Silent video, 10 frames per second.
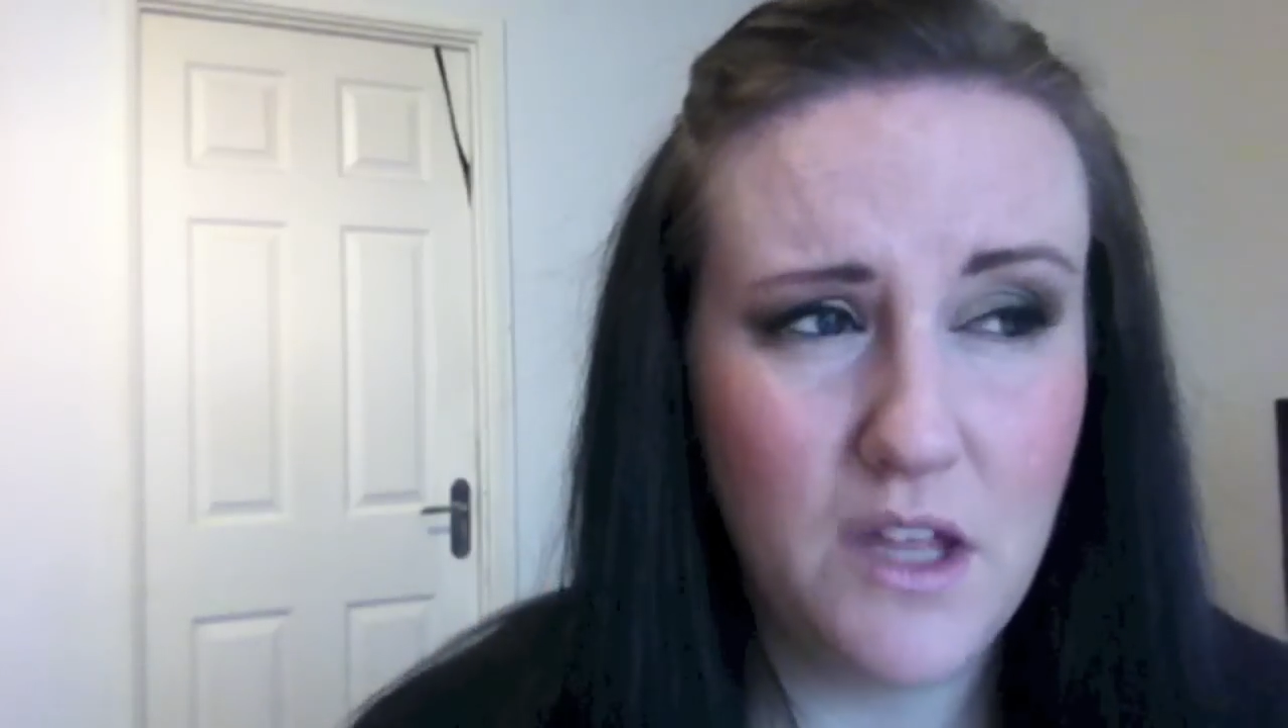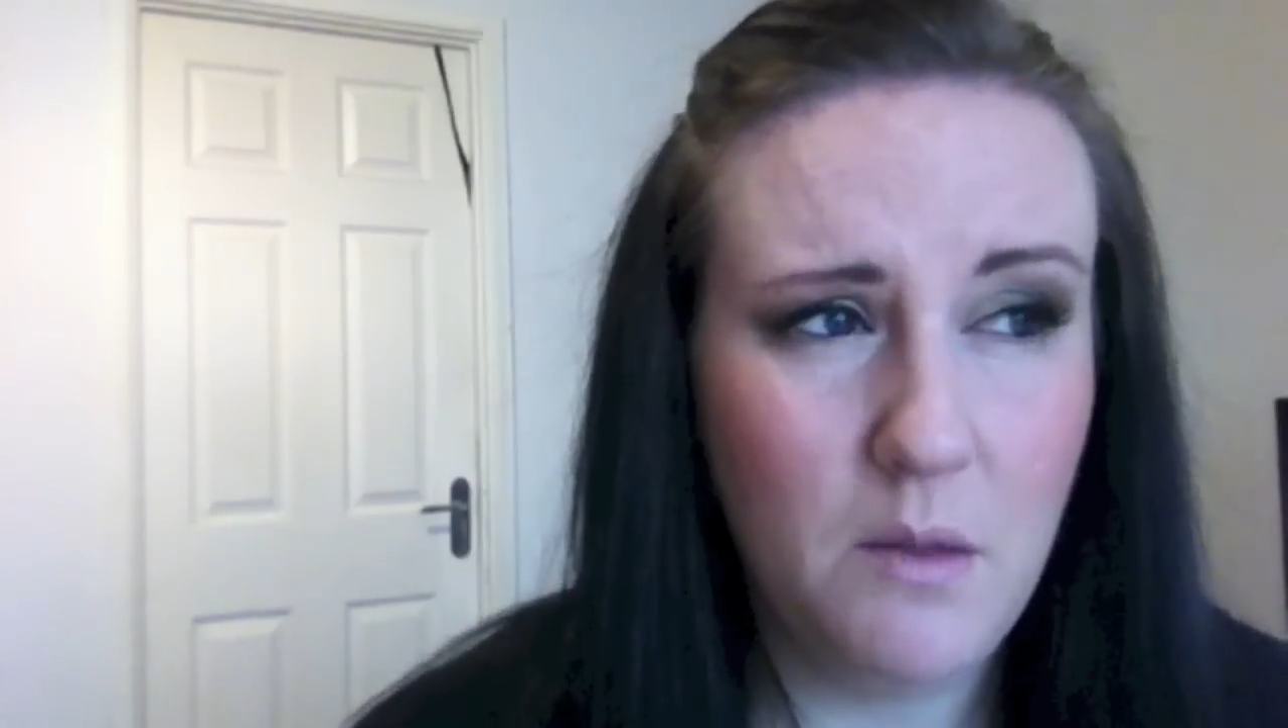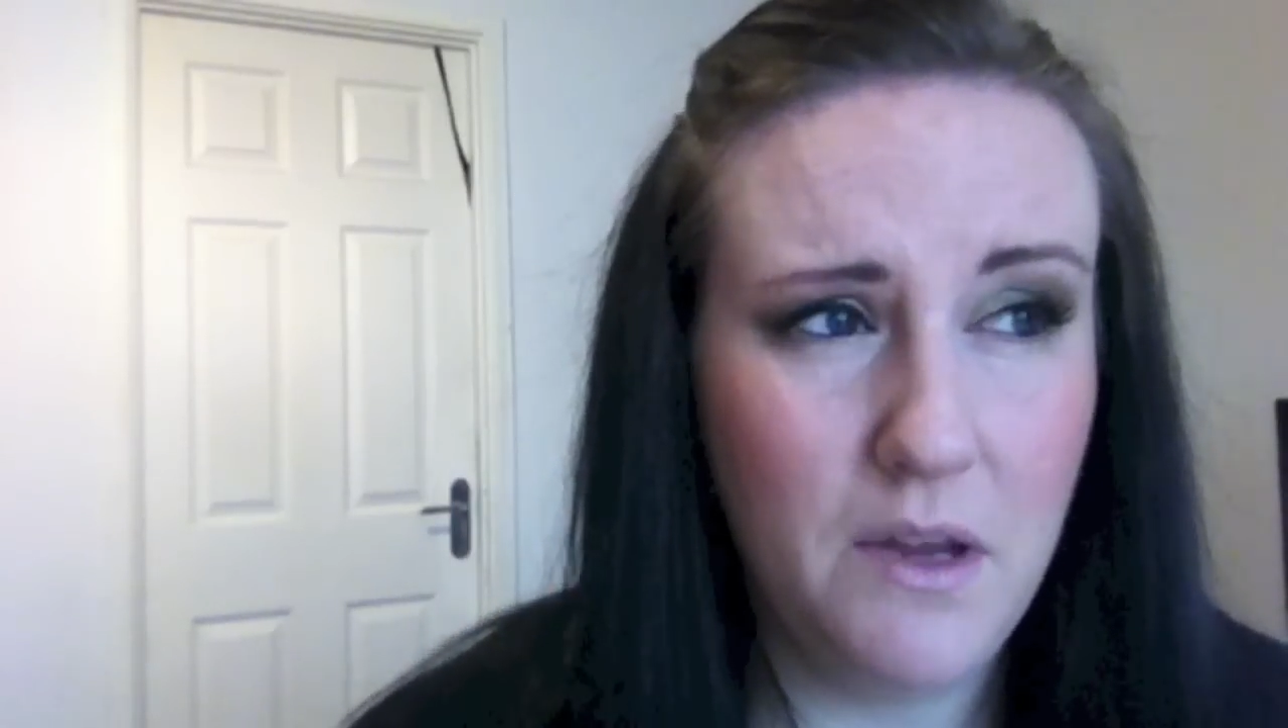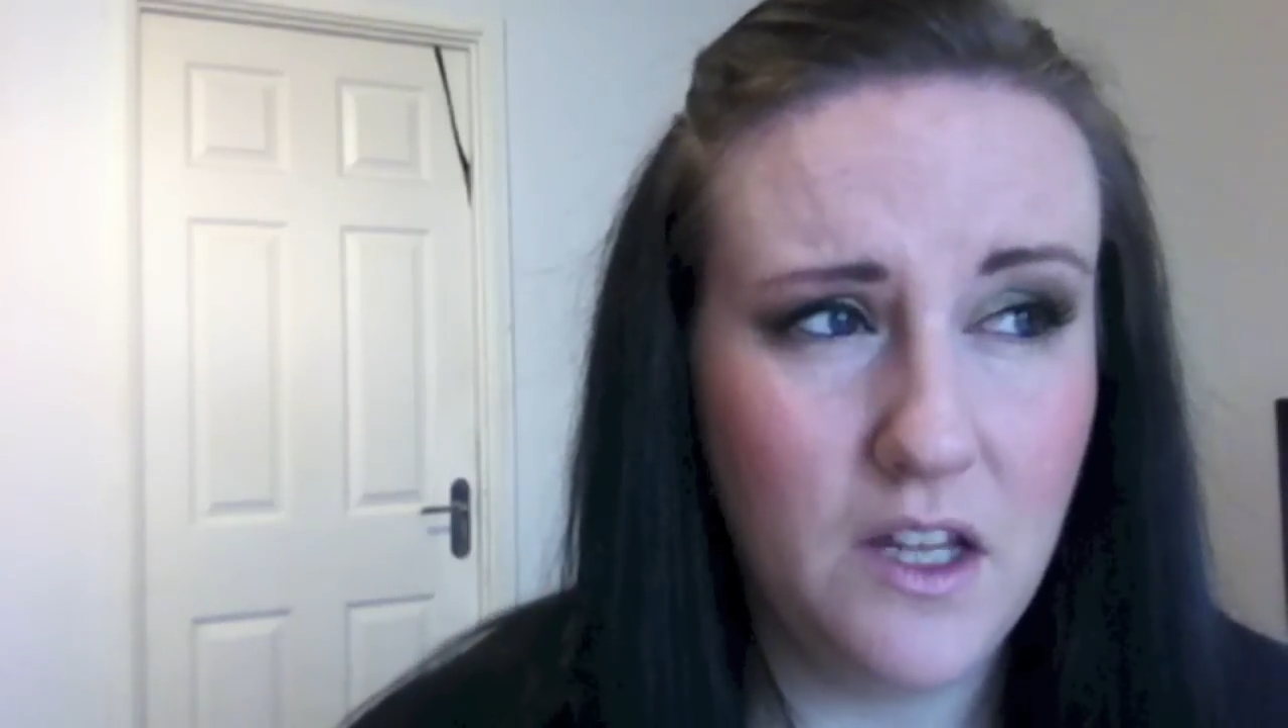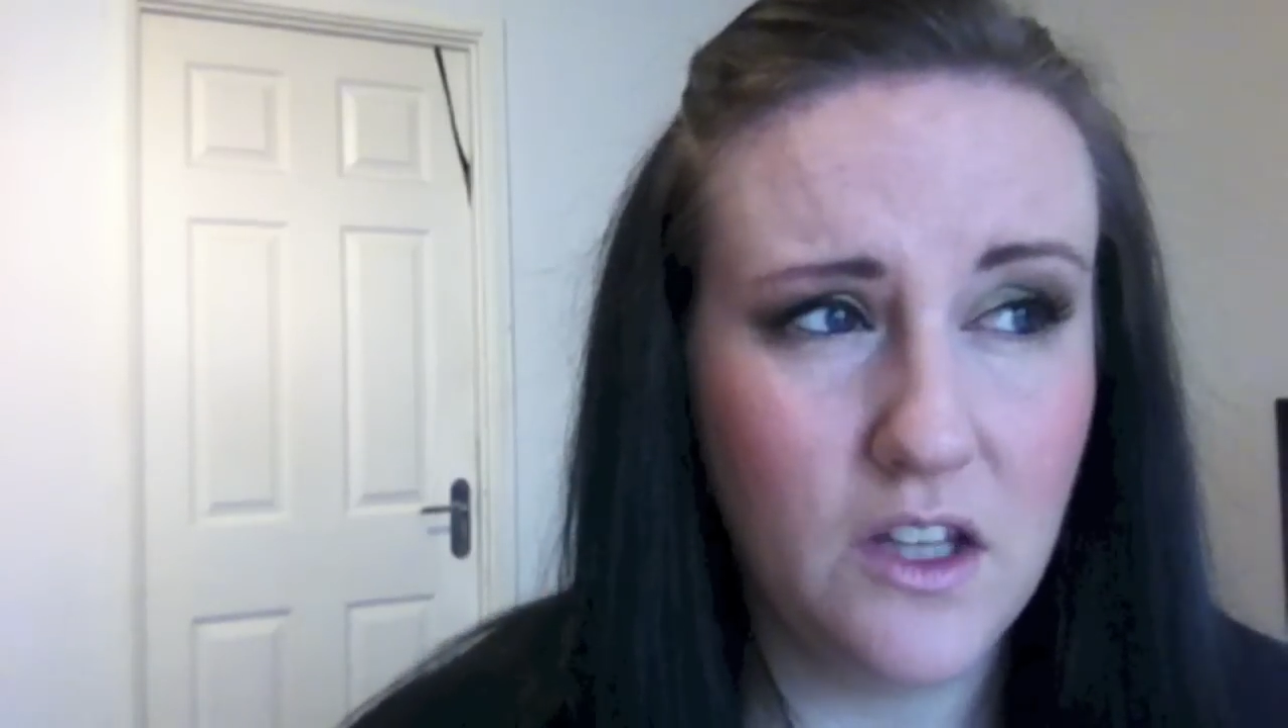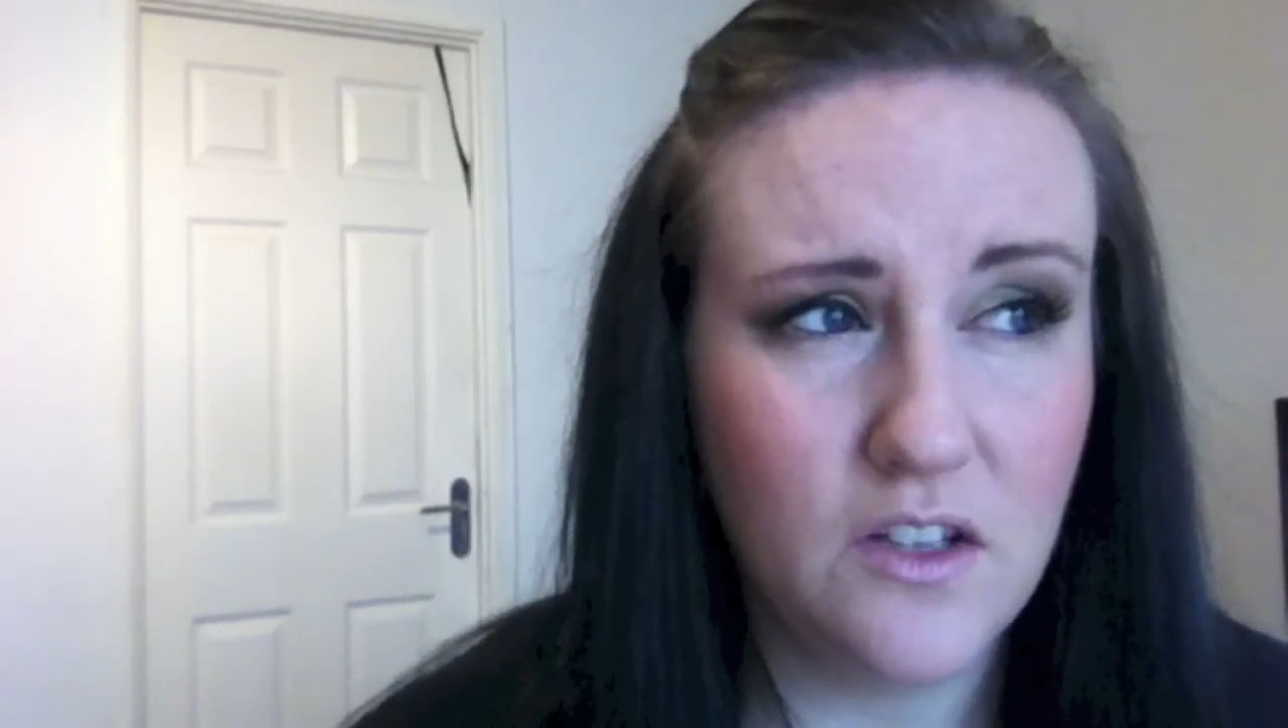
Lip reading: keeping it in the